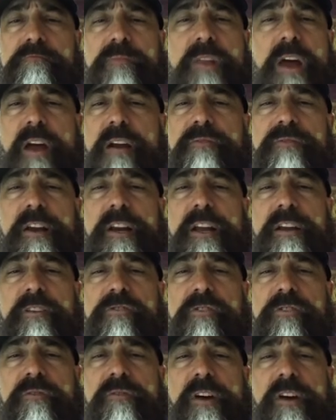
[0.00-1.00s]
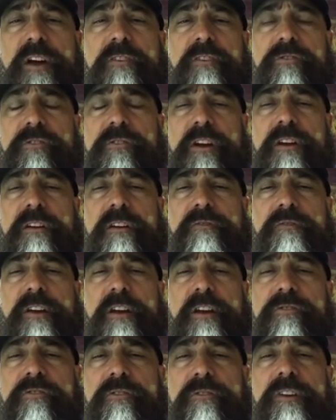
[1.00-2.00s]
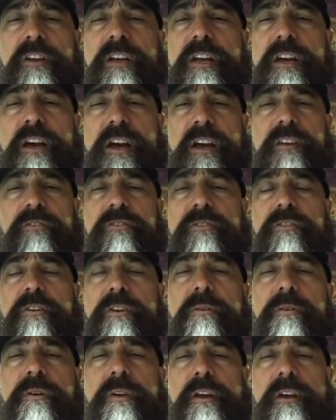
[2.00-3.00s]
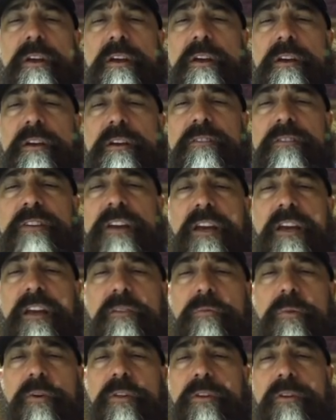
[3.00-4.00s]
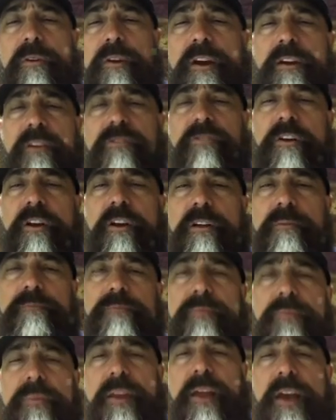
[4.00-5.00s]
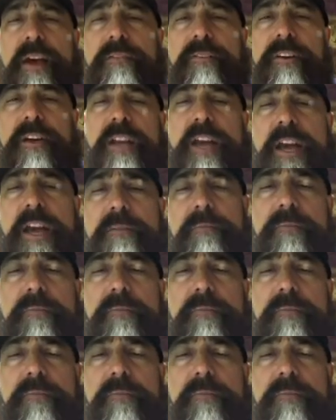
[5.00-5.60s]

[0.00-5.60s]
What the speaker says: a financial advisor, not an advisor of any kind, so take it with a grain of salt. Have a good night.